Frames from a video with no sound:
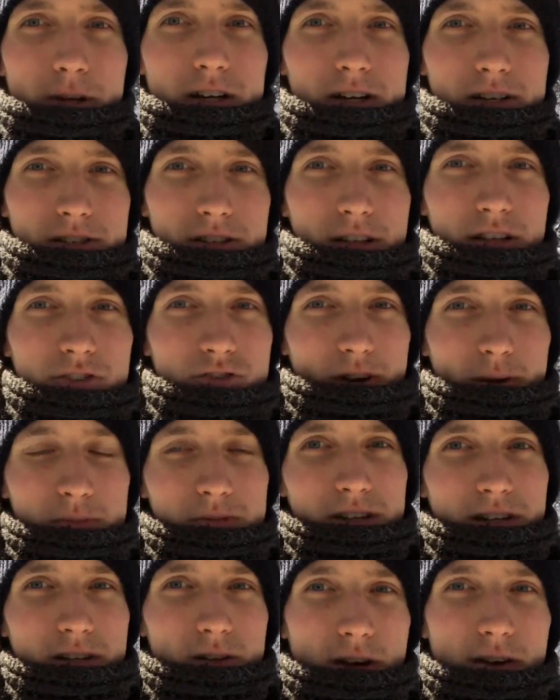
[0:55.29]
Because on the drum
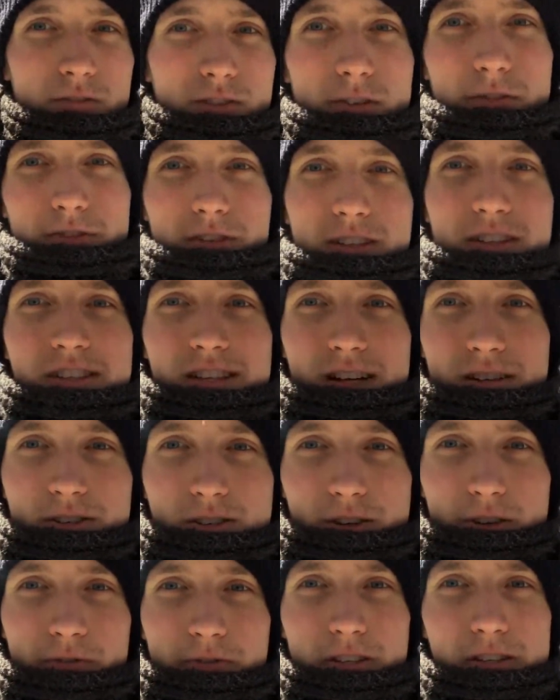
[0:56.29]
set you have different sound
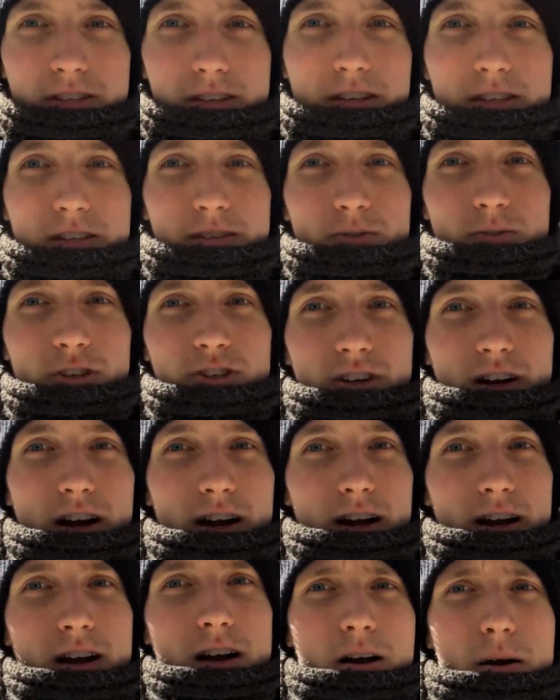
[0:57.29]
surfaces which
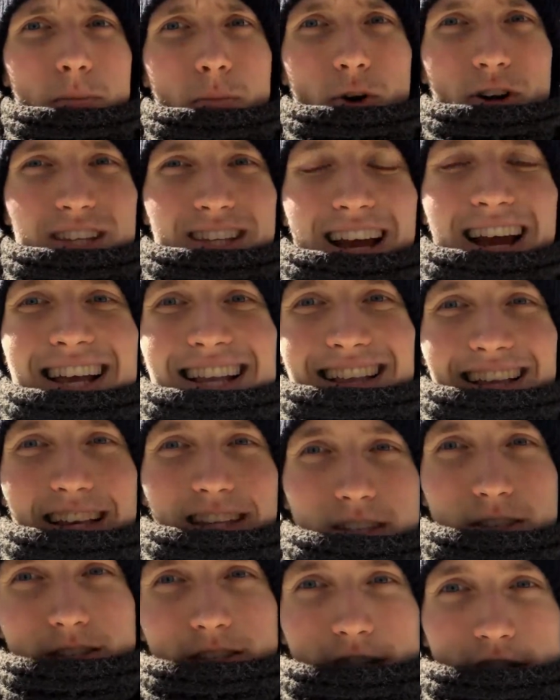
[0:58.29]
are more tight
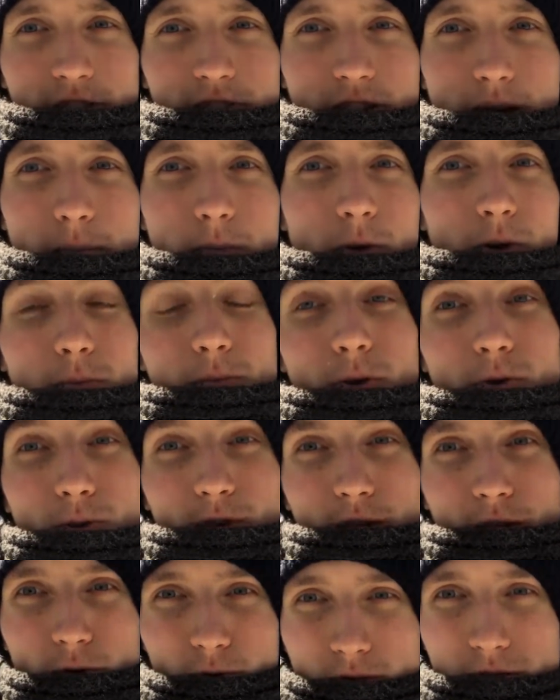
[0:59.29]
like the snare drum or
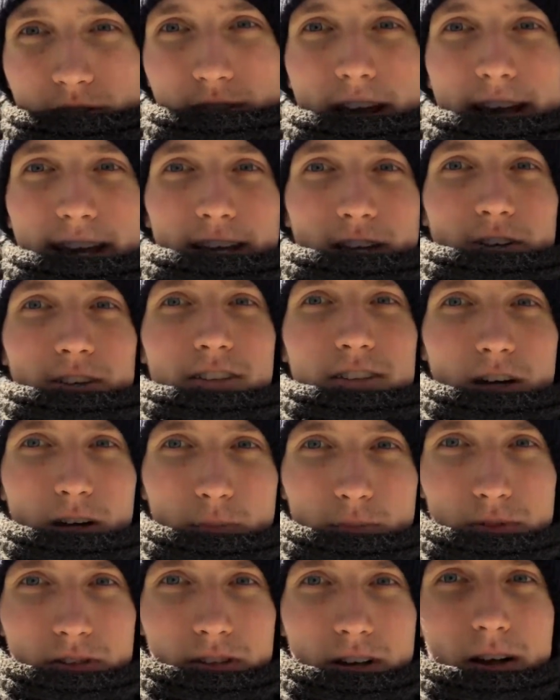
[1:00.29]
more loose like your
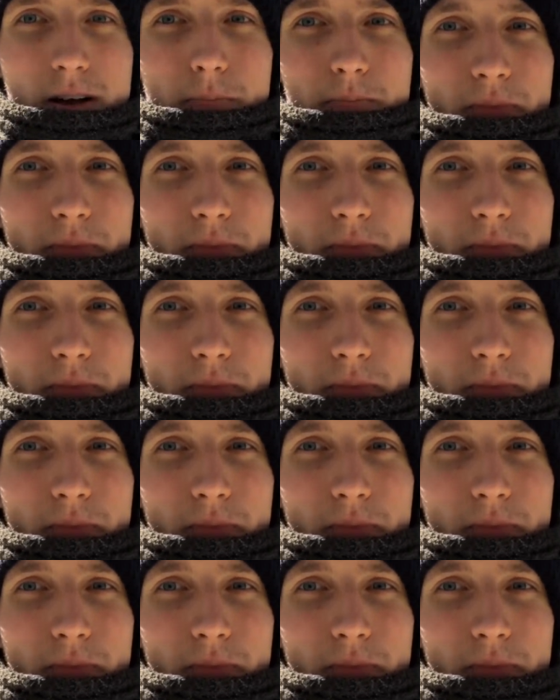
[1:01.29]
toms.